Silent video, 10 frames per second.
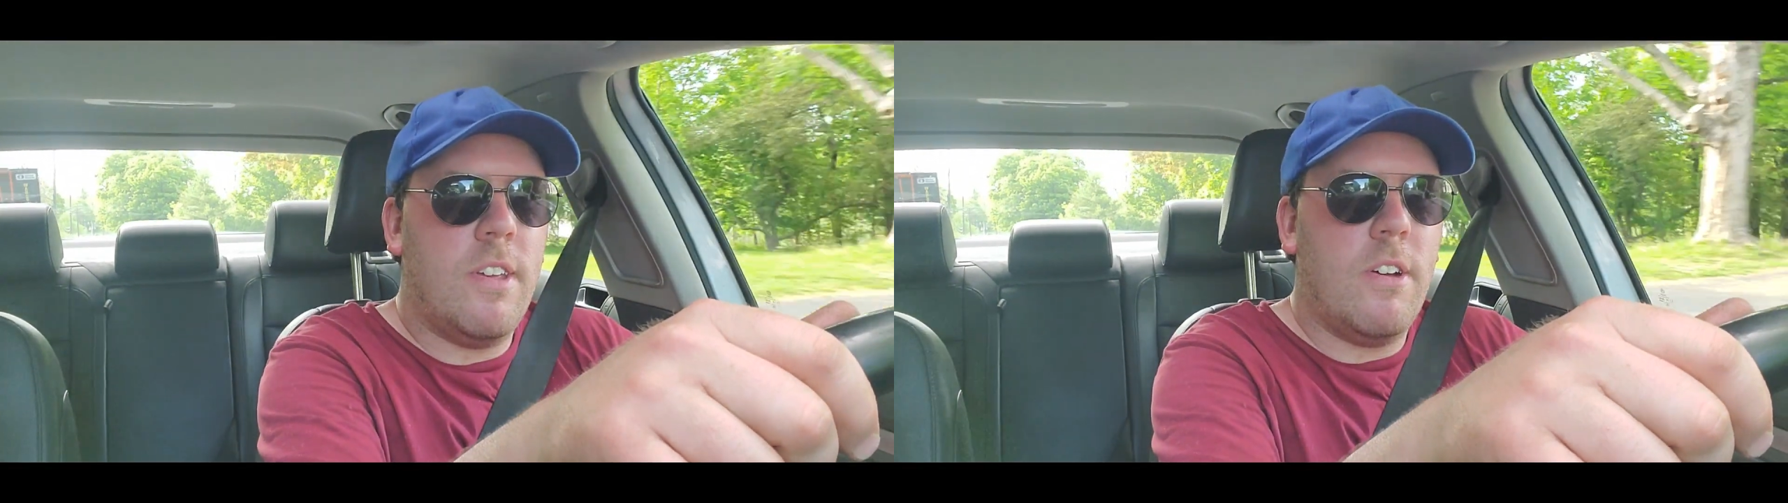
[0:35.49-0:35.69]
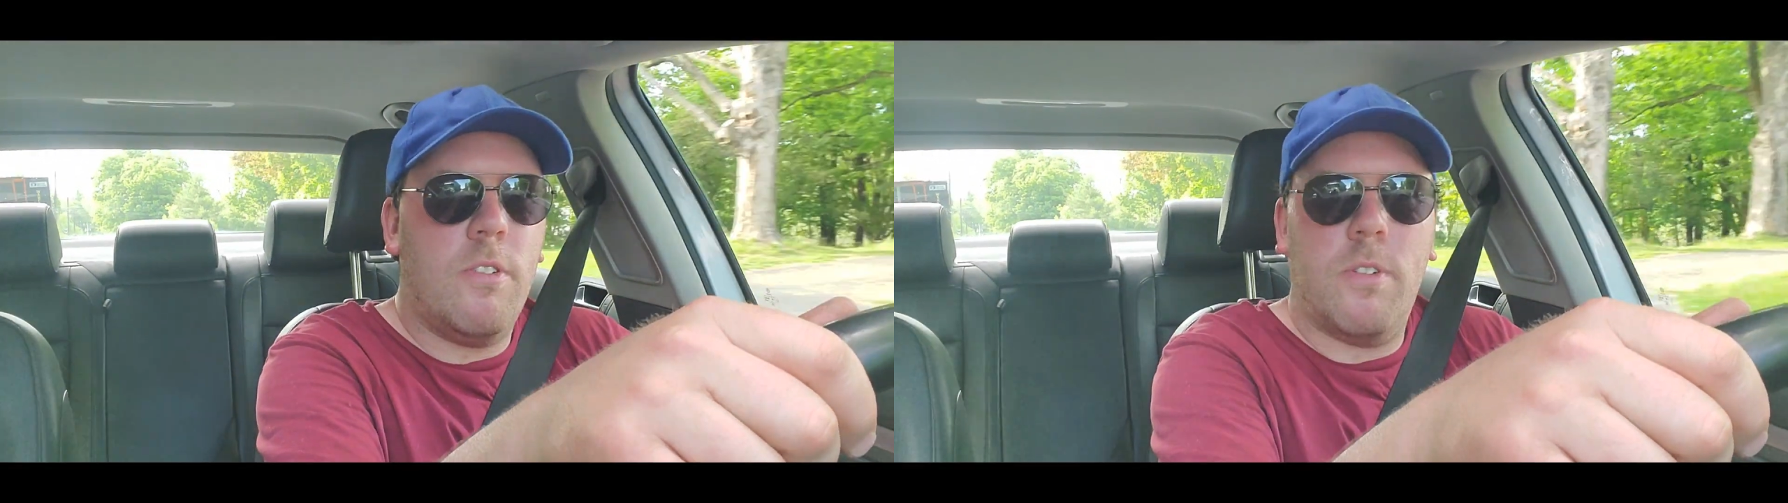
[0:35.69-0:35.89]

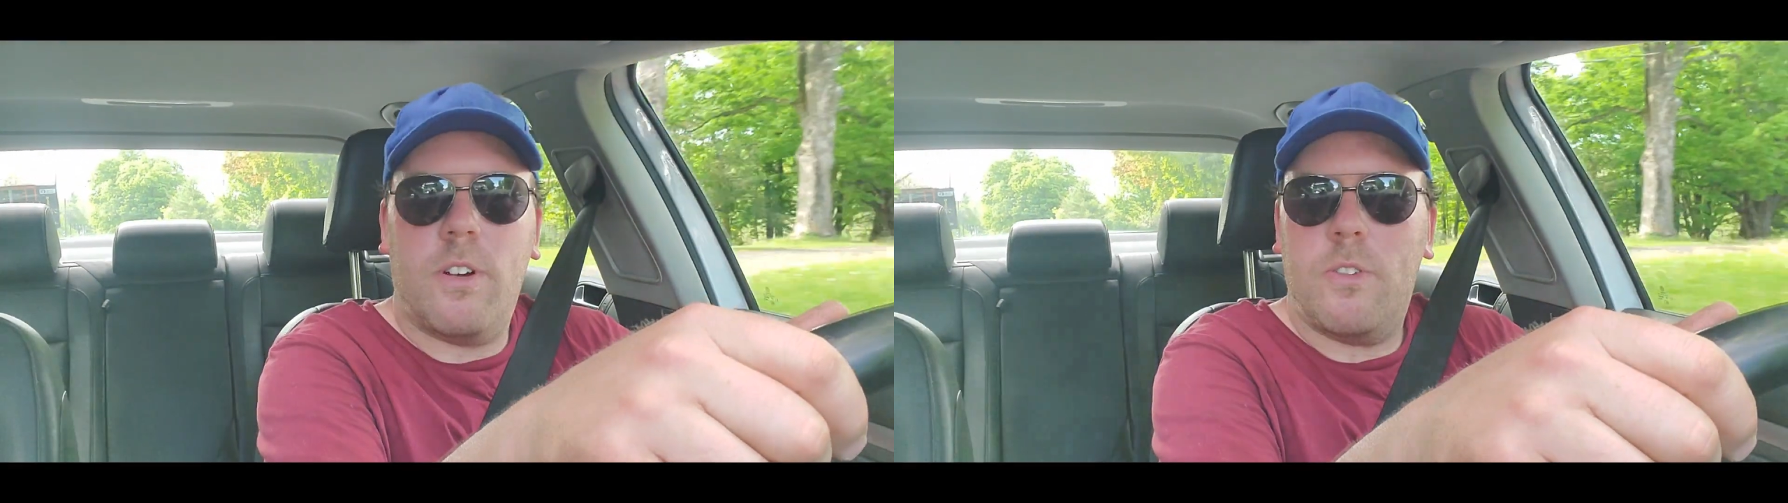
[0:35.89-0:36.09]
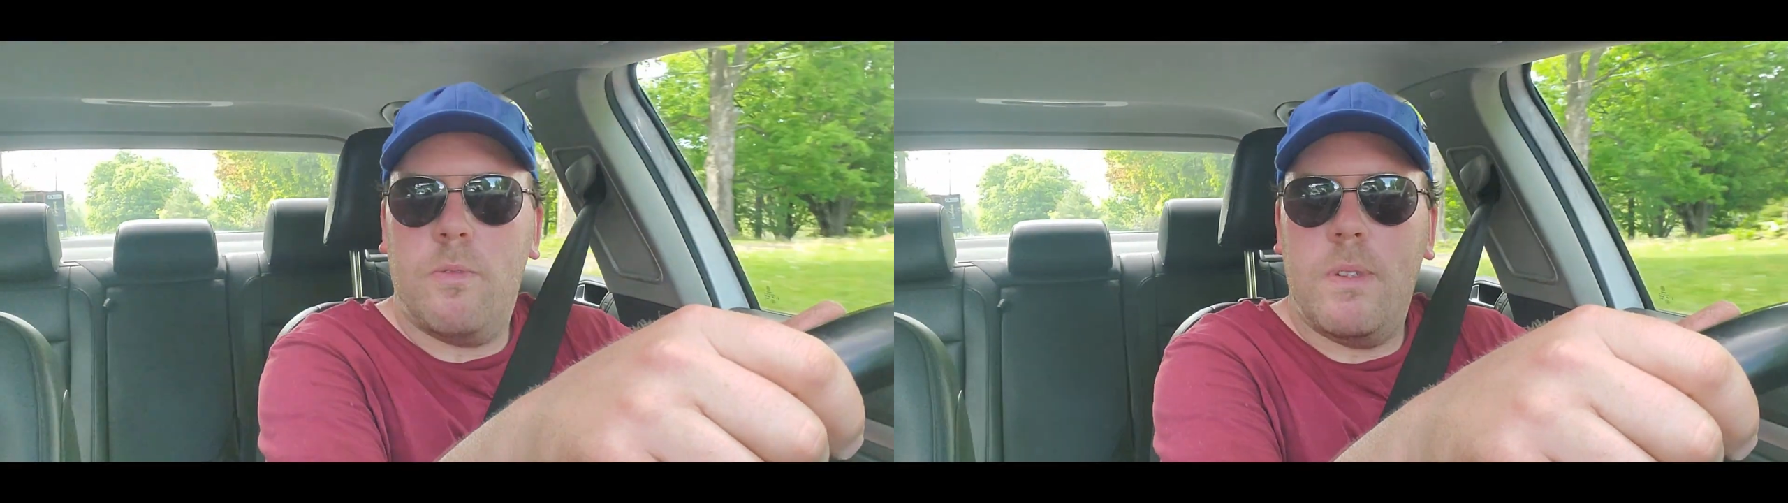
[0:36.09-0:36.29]
how it
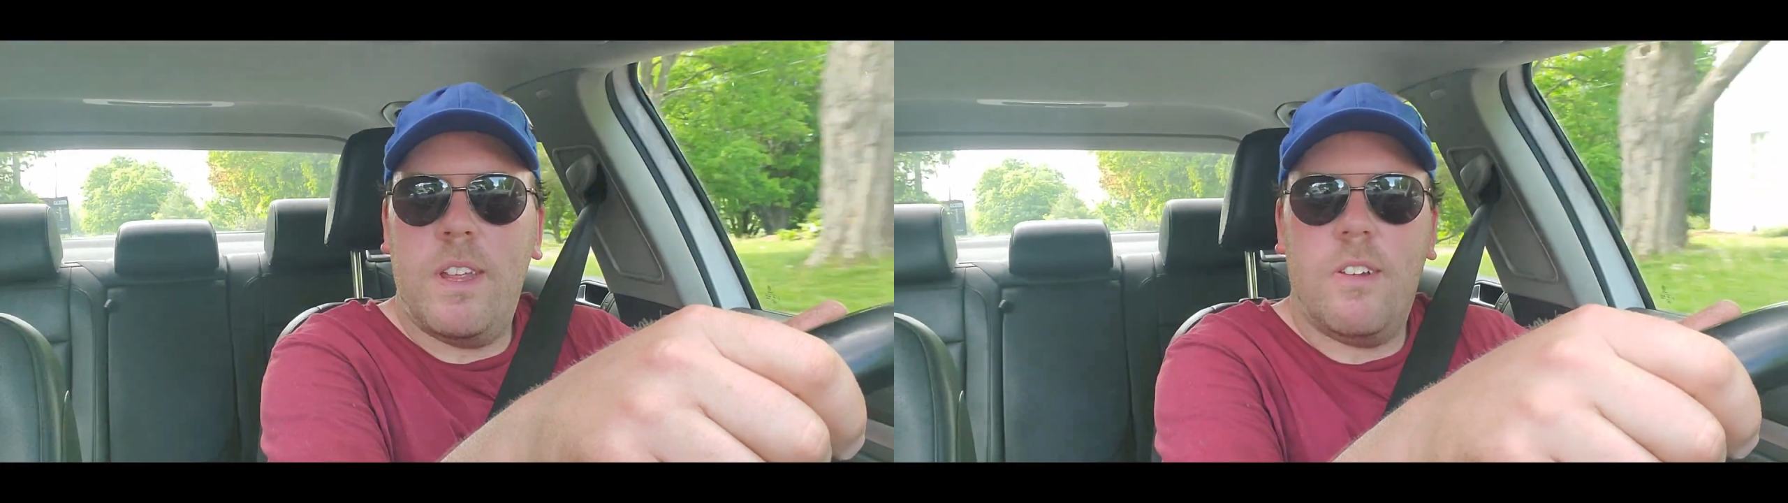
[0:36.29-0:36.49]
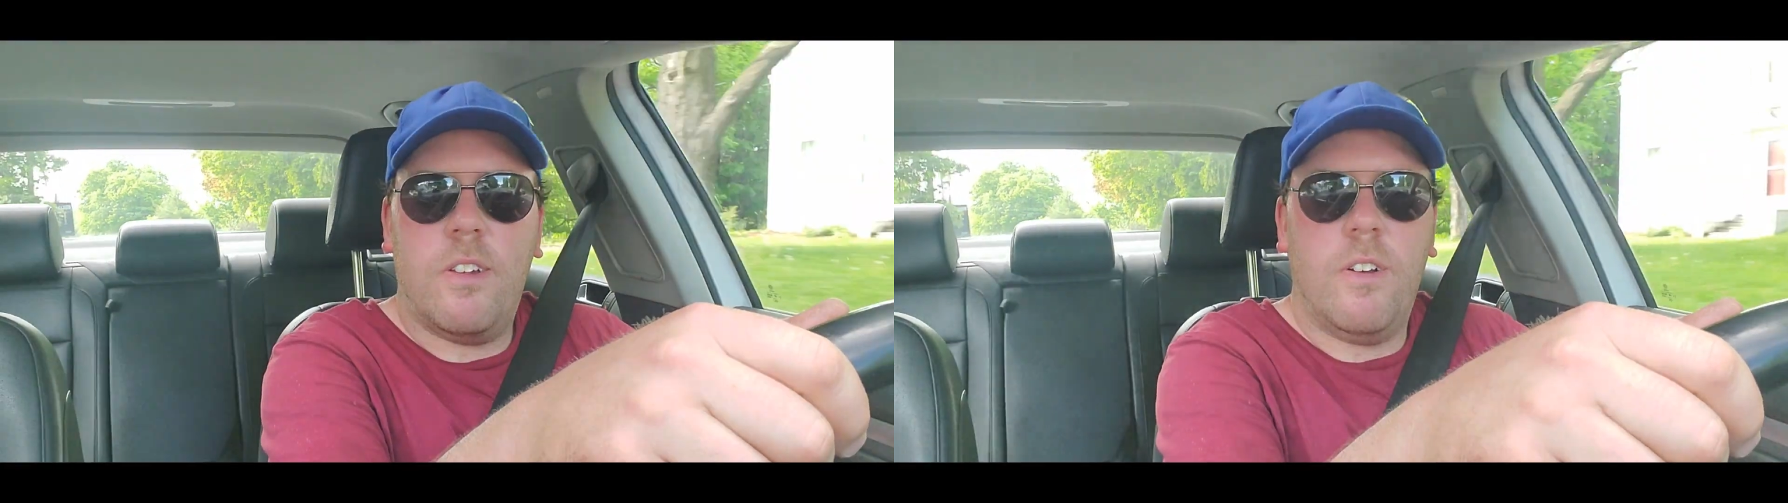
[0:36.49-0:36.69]
works with
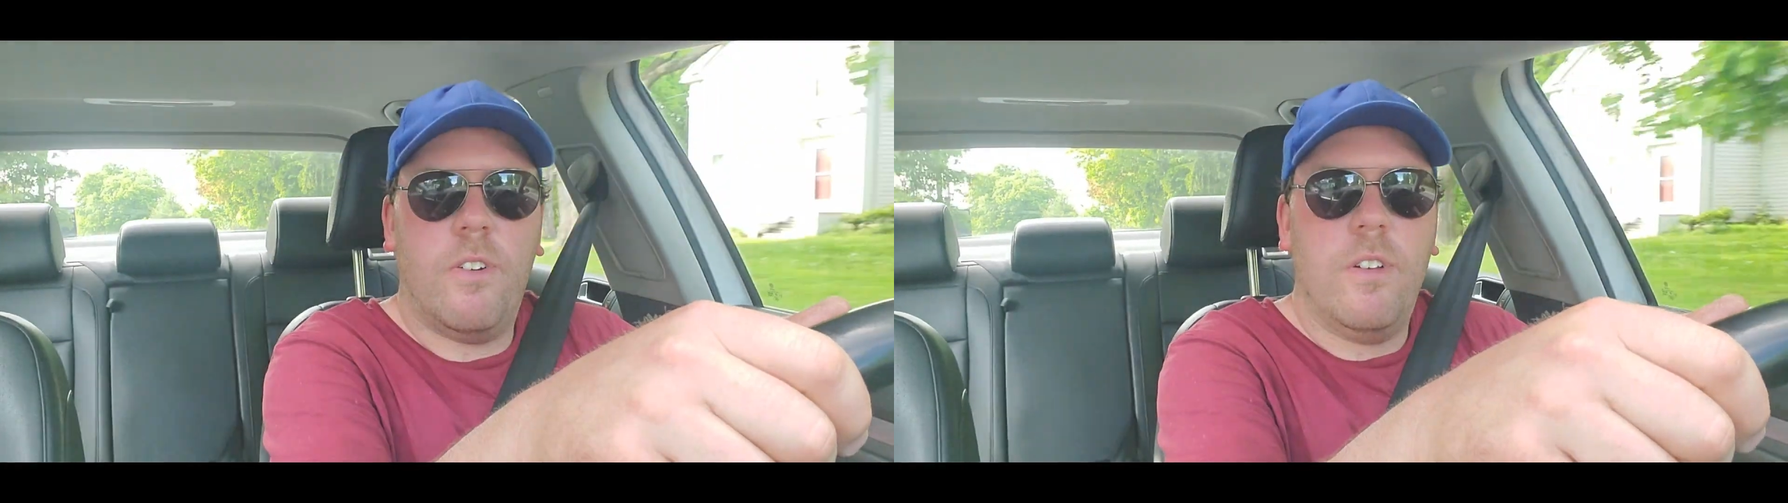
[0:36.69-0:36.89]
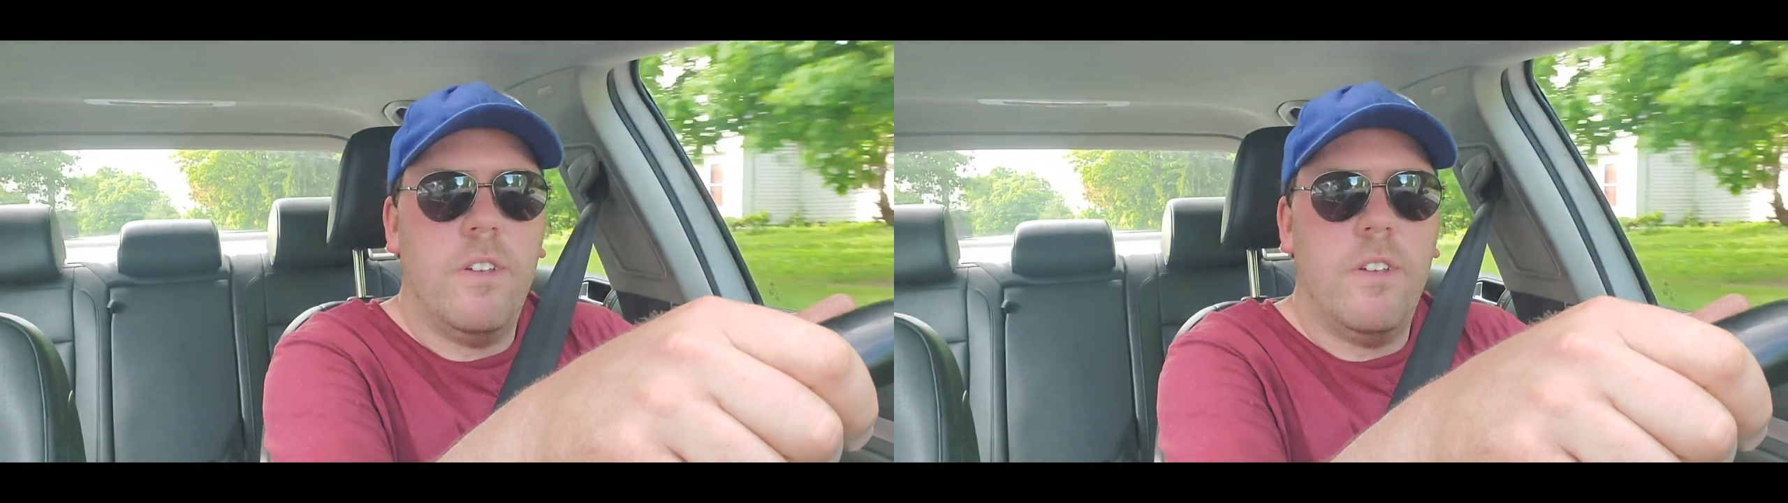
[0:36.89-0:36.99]
me. So